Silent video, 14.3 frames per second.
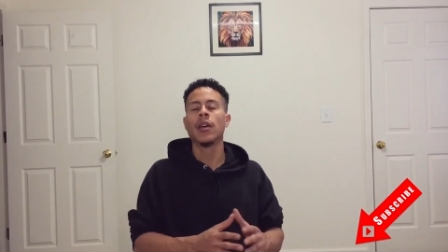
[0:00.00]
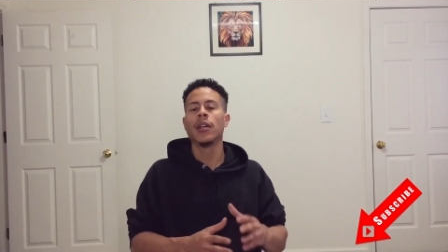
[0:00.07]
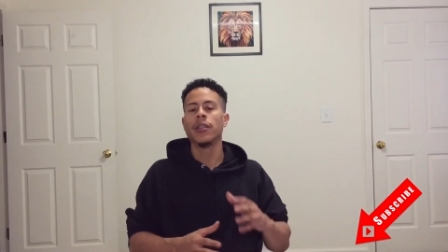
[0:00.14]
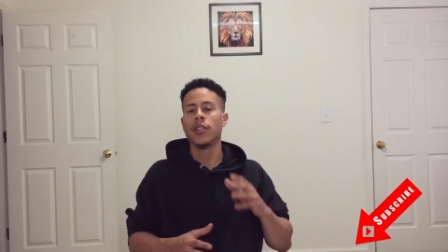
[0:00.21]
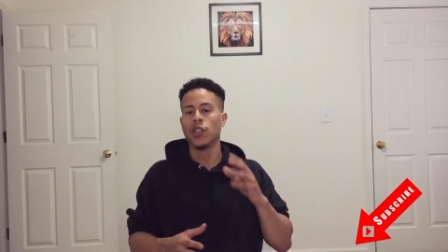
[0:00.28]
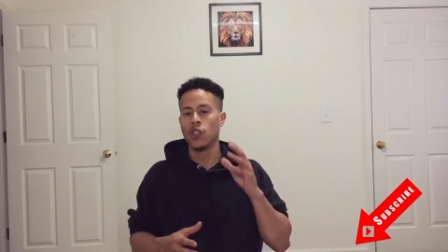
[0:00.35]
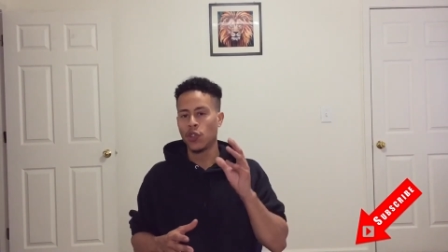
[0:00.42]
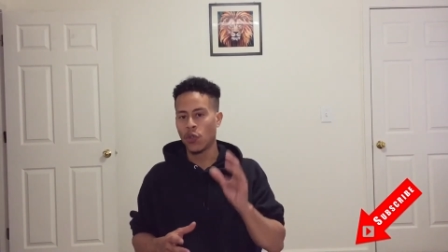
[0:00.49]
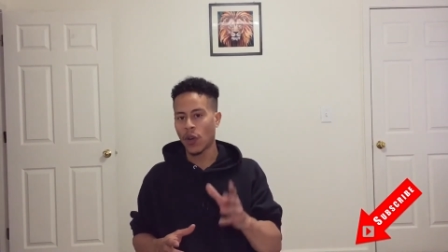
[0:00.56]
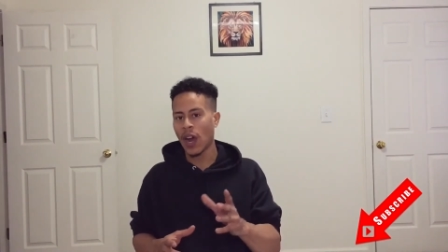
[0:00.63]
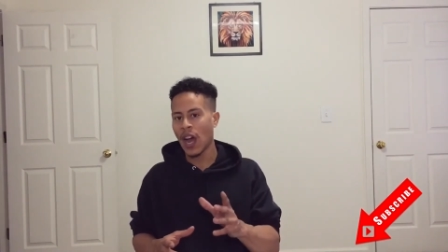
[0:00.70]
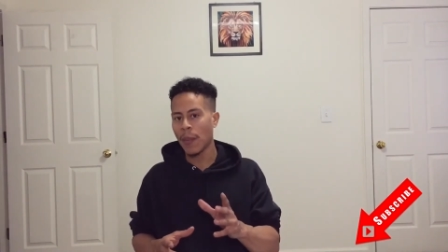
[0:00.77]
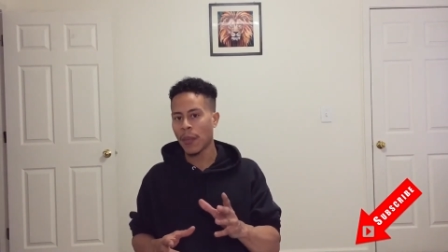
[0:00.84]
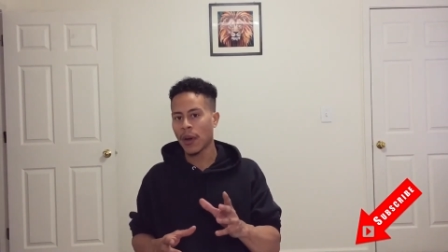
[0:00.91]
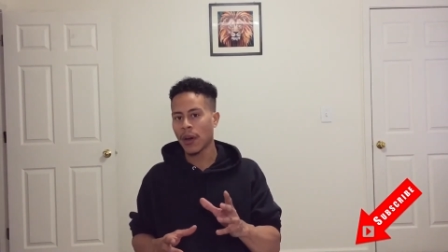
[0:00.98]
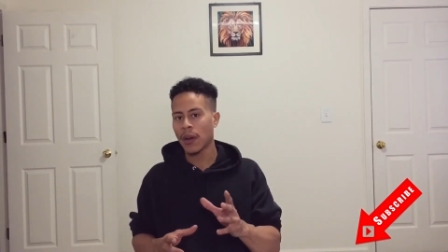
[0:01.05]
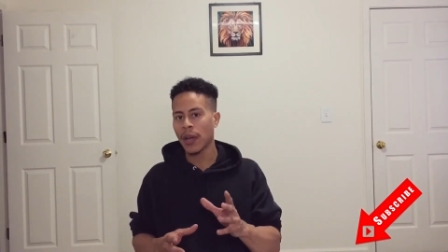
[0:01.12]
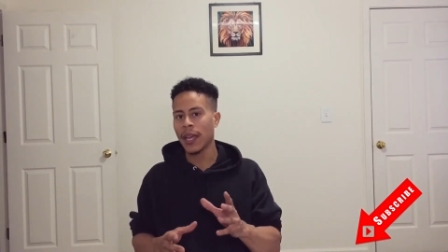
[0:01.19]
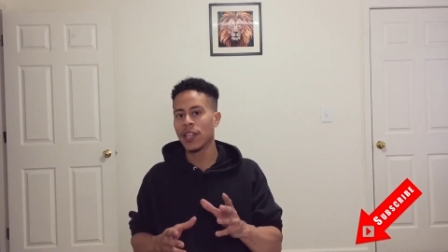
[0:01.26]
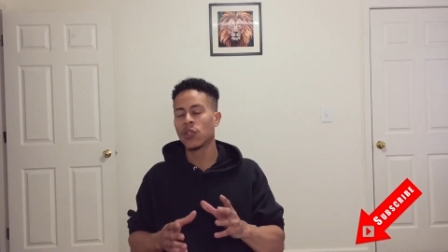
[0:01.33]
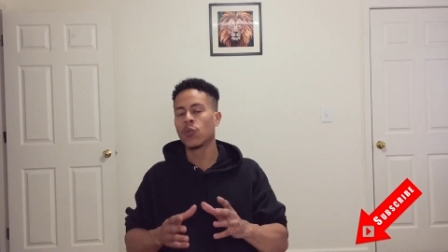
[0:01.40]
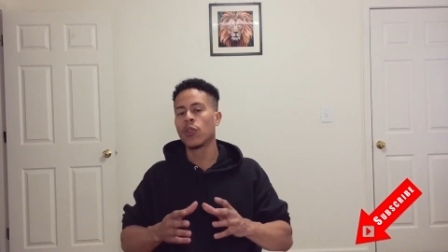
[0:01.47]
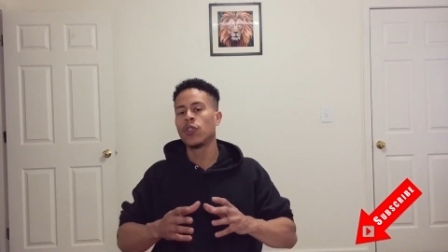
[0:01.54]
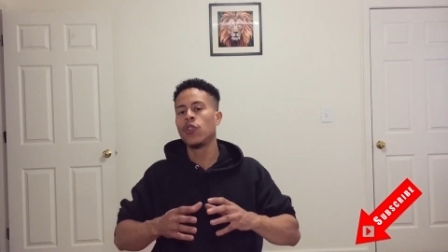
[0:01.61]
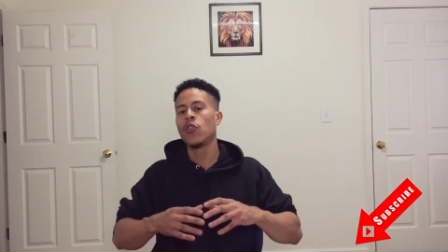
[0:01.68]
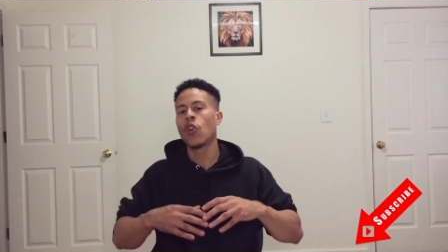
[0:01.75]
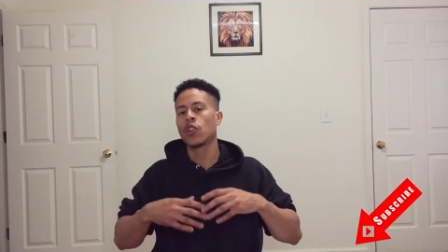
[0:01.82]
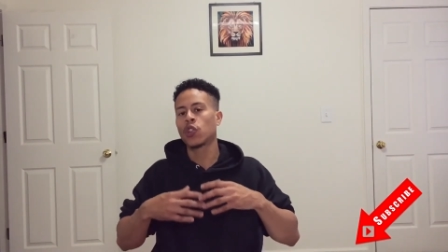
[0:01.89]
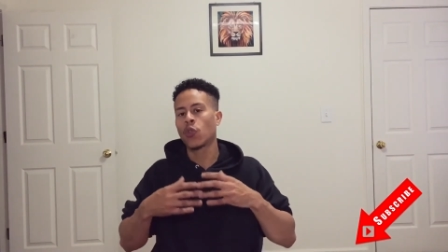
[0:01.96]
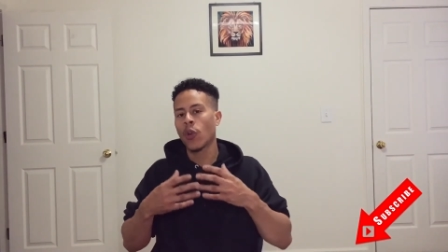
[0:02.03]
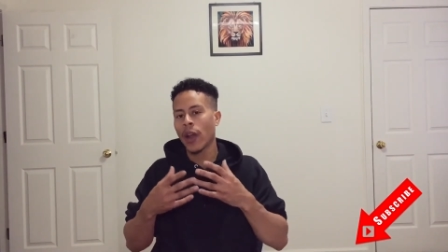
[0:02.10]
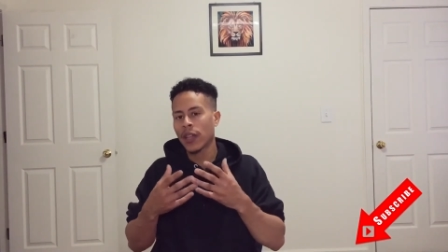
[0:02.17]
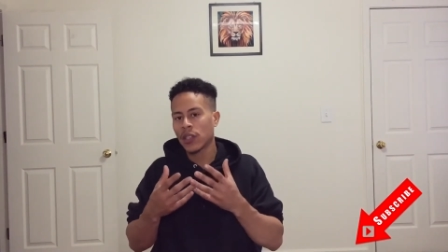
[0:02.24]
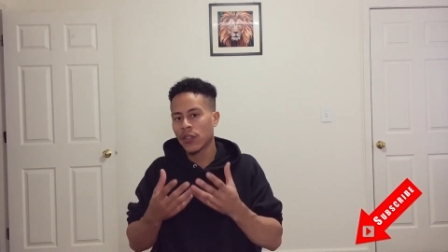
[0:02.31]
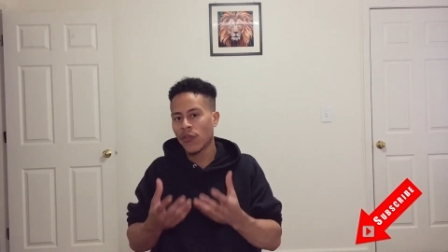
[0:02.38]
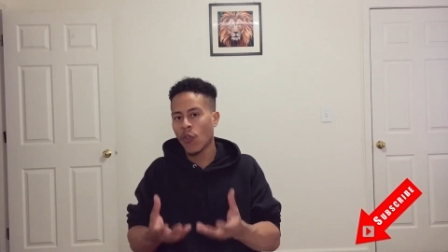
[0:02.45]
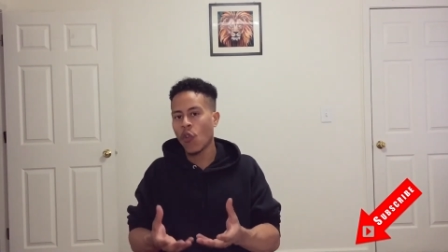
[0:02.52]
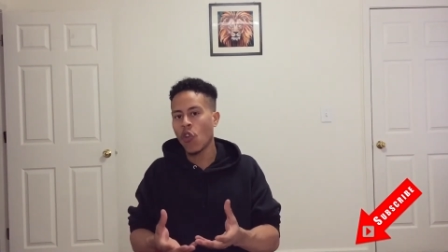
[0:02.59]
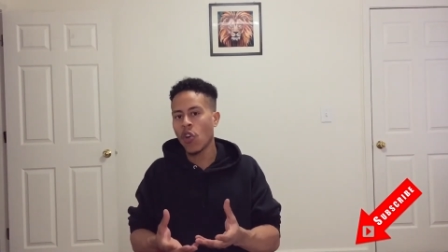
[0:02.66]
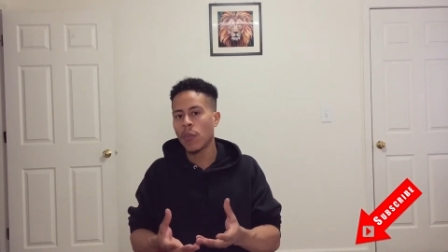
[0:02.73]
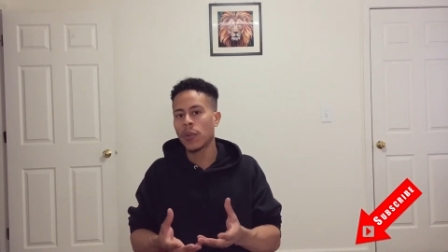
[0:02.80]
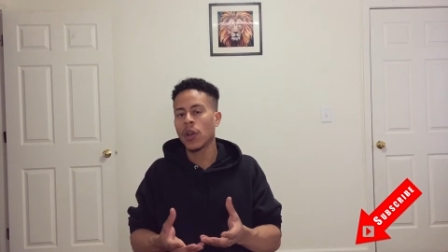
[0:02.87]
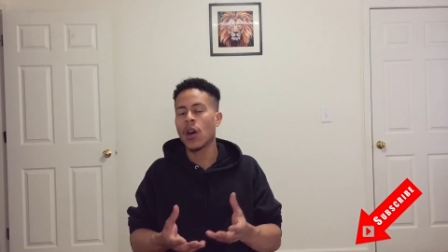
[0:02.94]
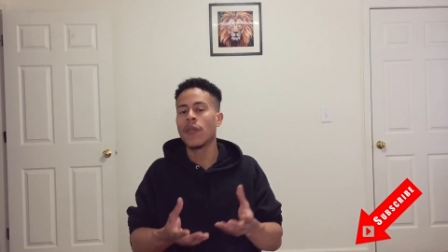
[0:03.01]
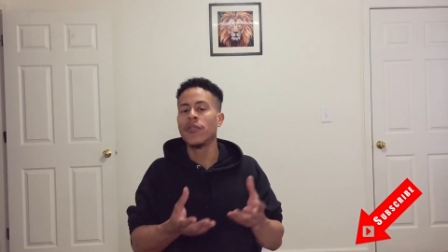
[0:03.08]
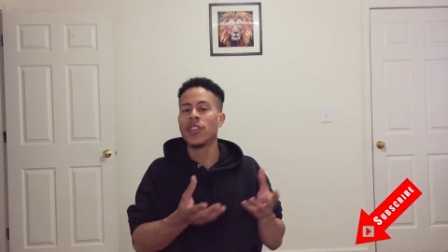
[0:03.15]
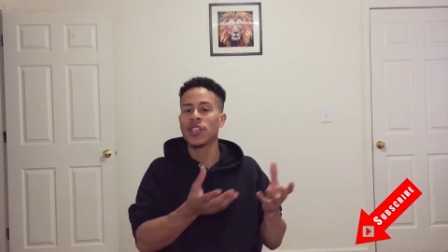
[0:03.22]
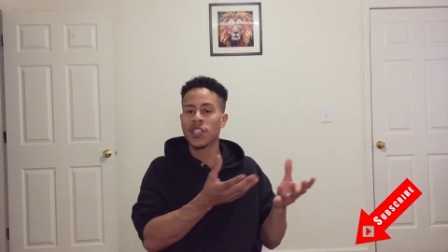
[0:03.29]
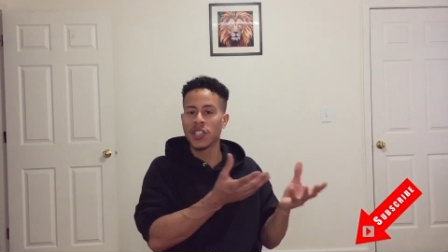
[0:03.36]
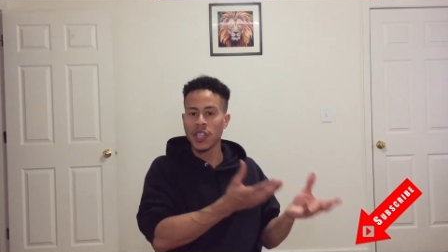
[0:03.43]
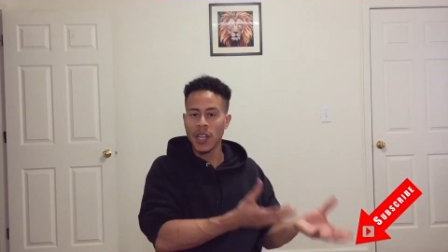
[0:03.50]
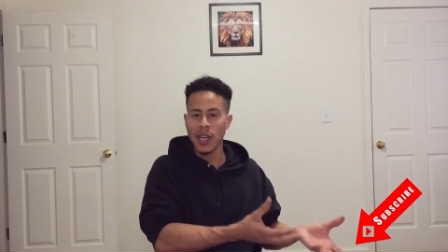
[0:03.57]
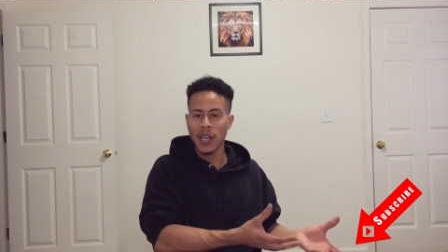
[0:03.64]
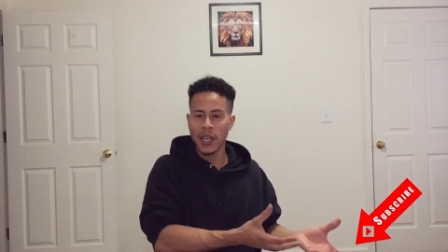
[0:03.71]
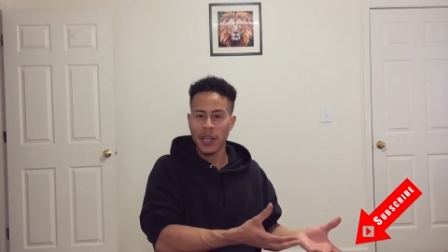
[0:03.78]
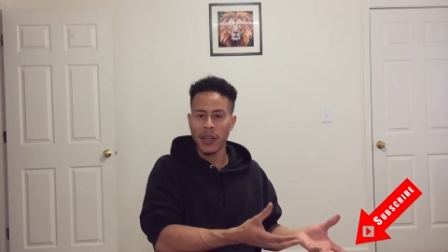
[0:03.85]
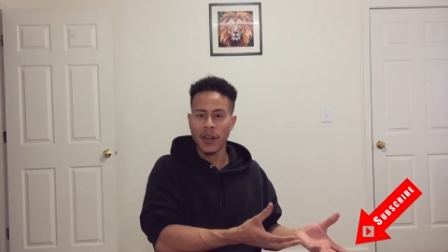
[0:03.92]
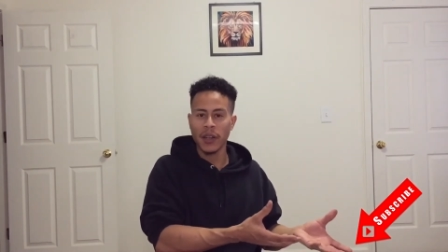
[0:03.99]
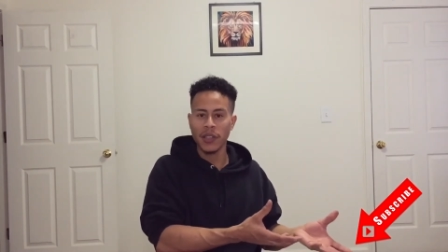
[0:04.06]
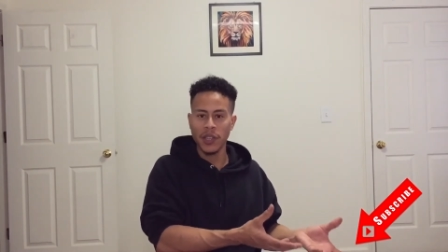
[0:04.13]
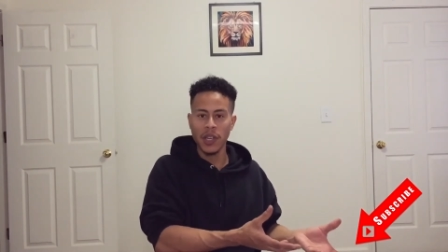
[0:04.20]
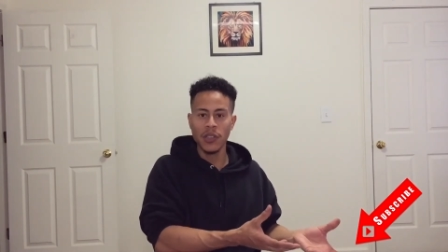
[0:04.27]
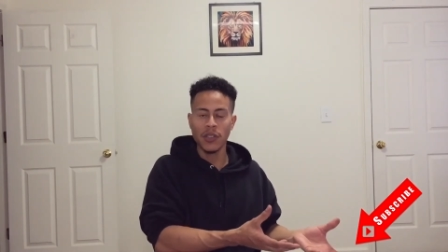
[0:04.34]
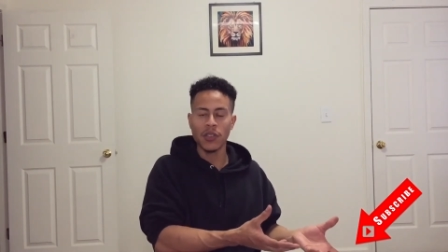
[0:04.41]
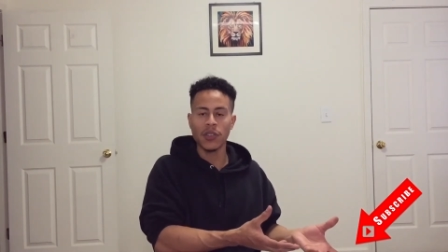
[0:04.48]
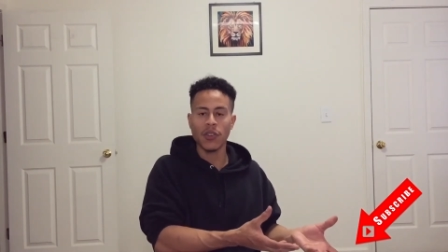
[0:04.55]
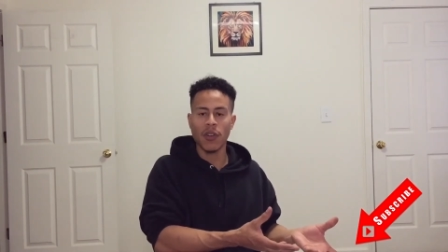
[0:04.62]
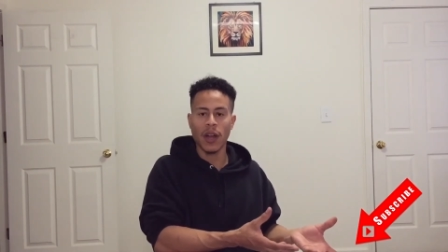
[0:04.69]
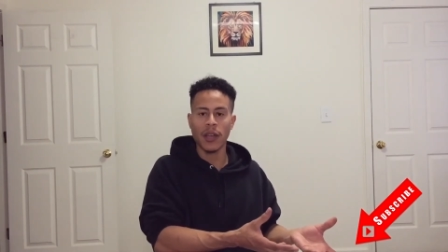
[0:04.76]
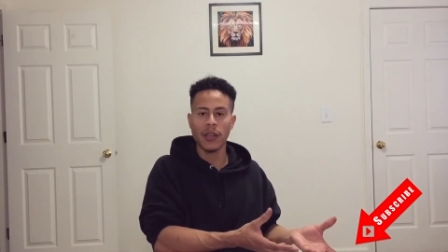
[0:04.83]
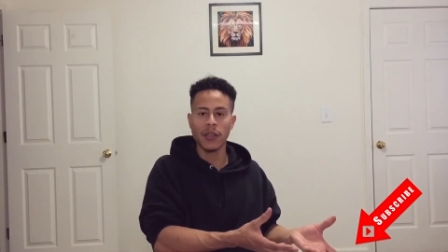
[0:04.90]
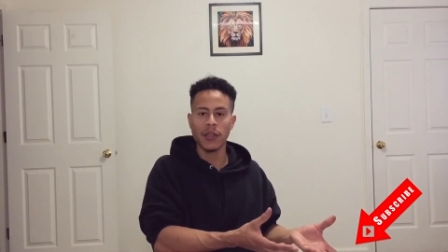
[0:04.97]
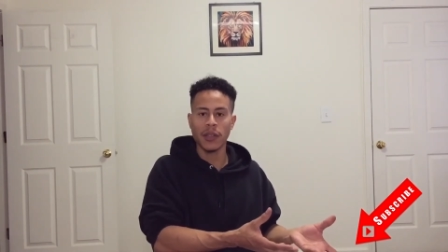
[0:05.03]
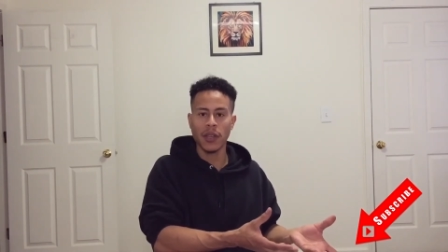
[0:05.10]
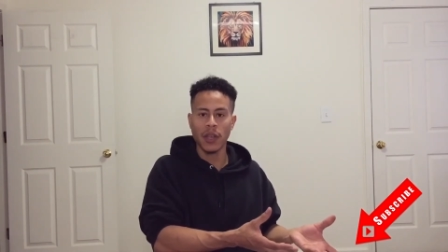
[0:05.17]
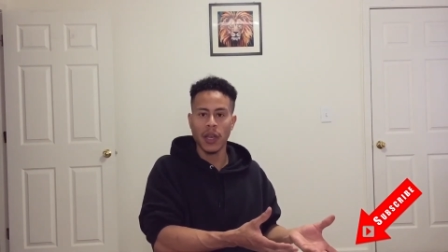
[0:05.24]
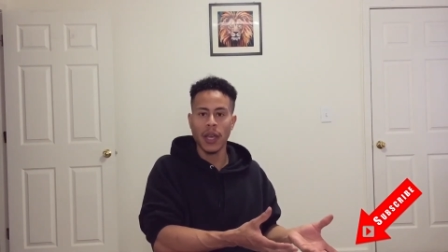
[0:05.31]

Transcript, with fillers: This drama is when you are transformed of the Son, Jesus Christ,